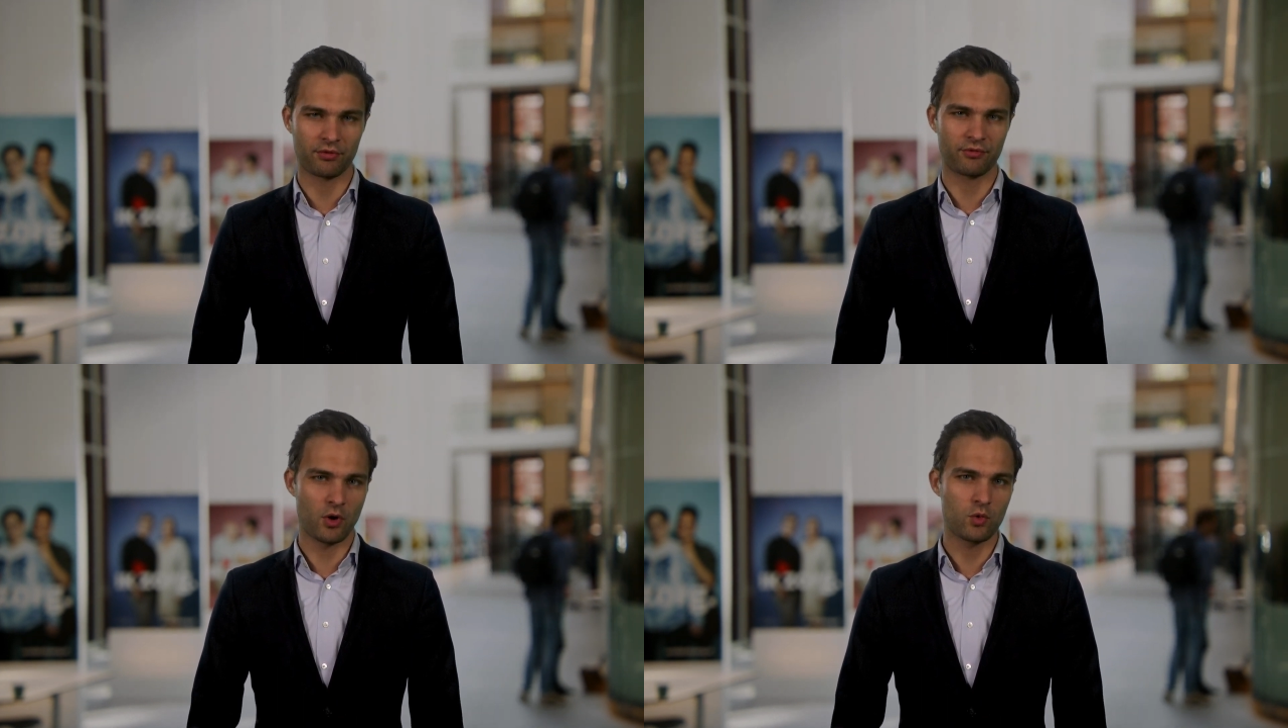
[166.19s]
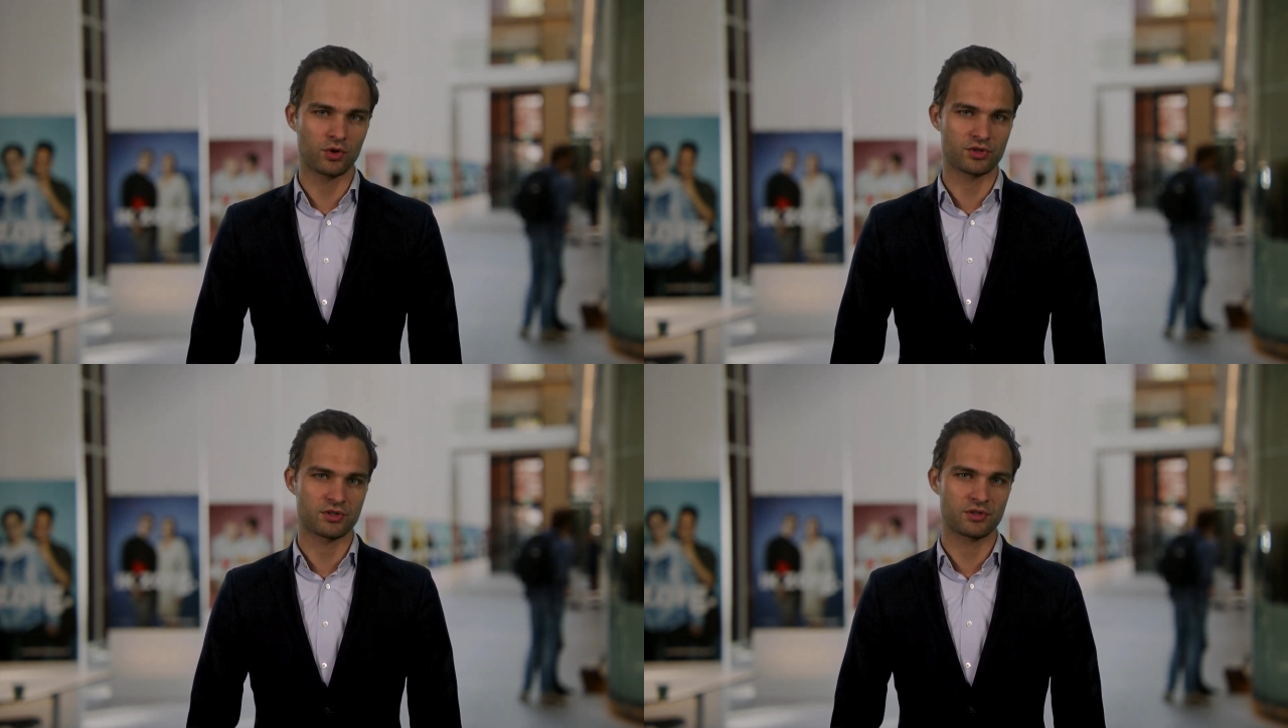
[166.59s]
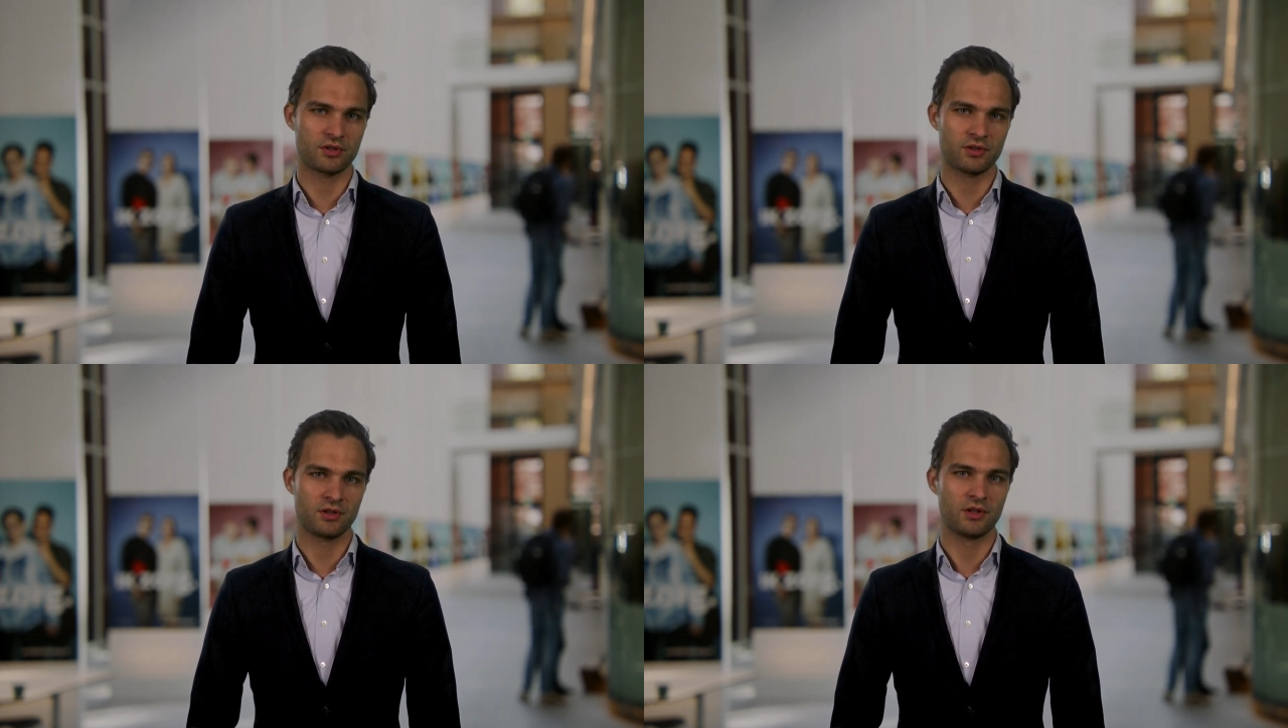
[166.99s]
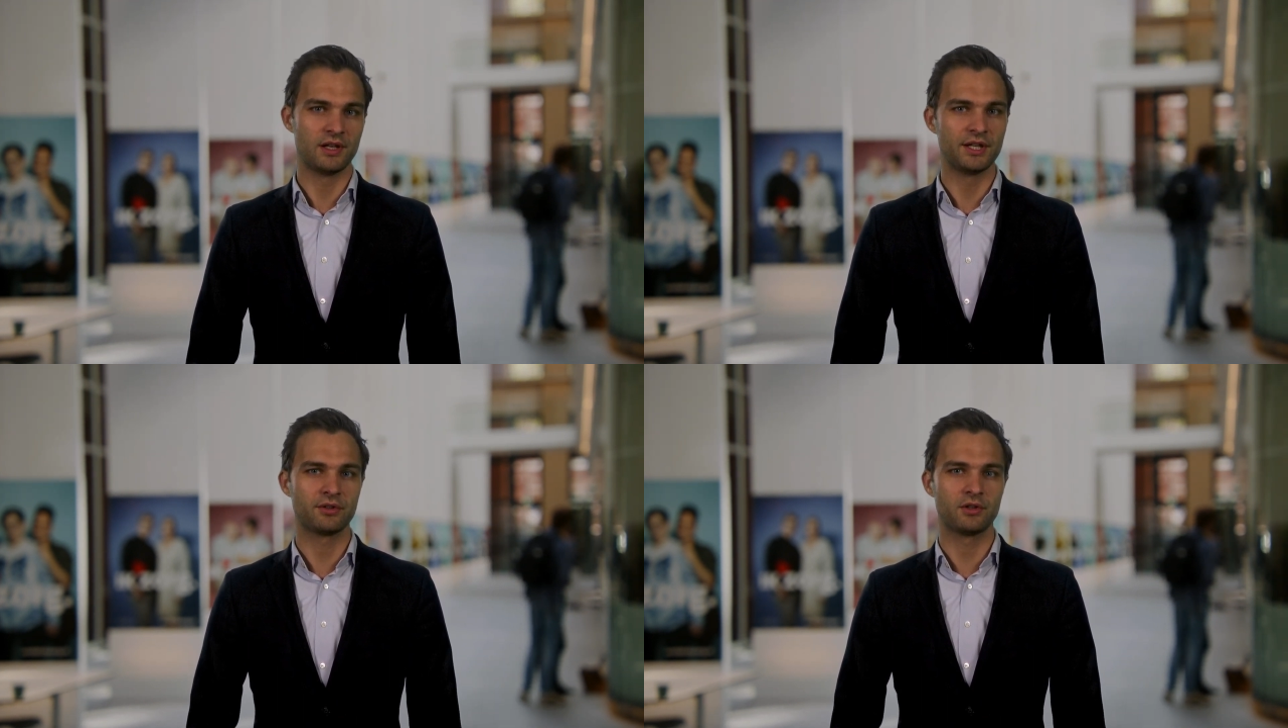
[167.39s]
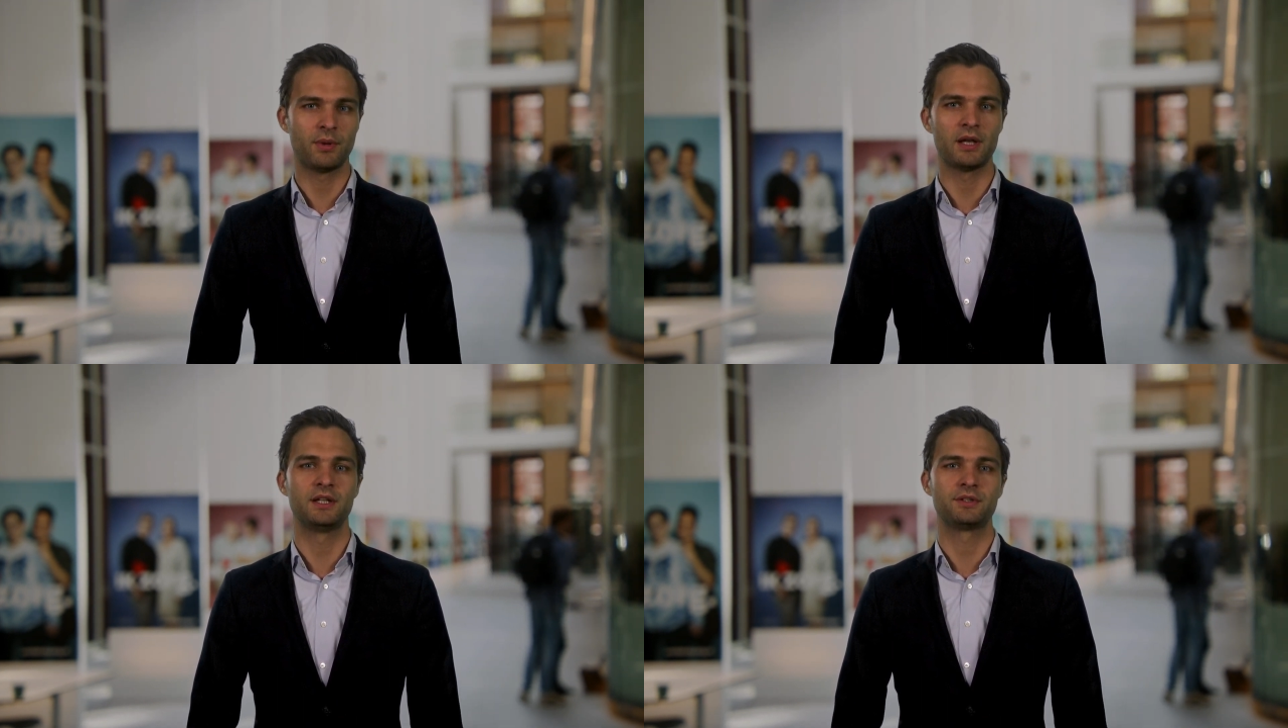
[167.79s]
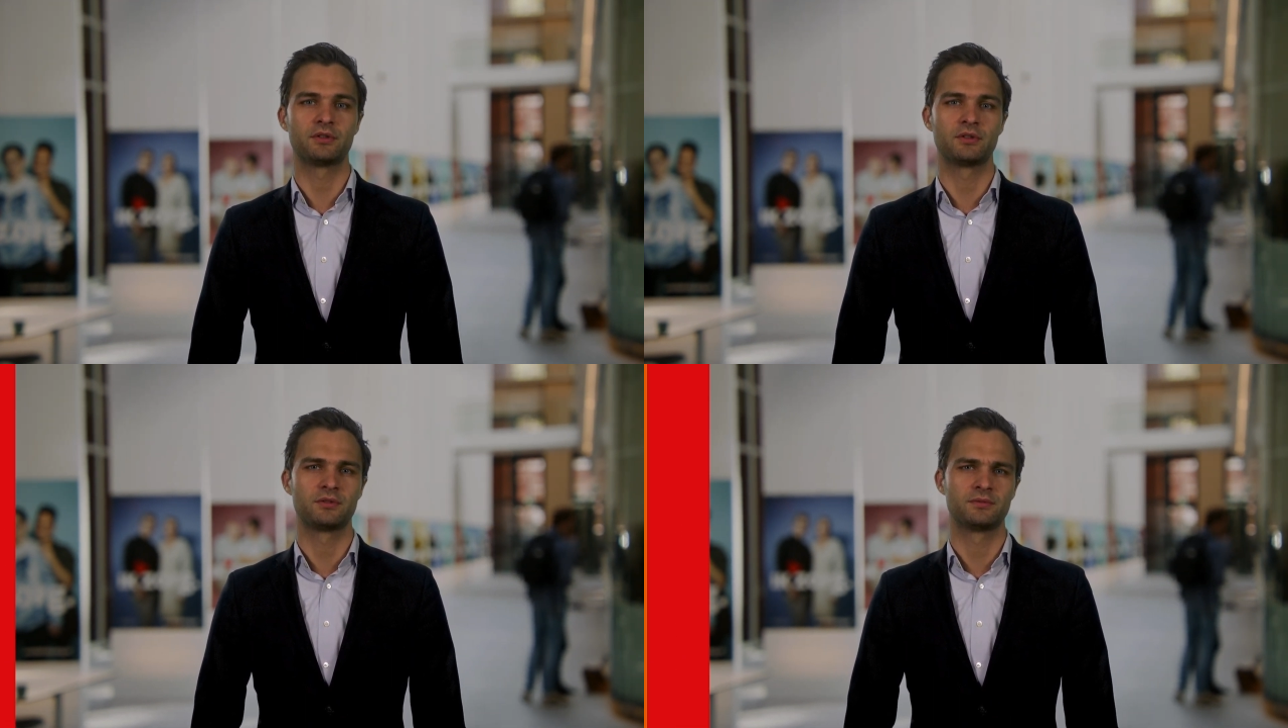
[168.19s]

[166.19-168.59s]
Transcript: focus, little by little.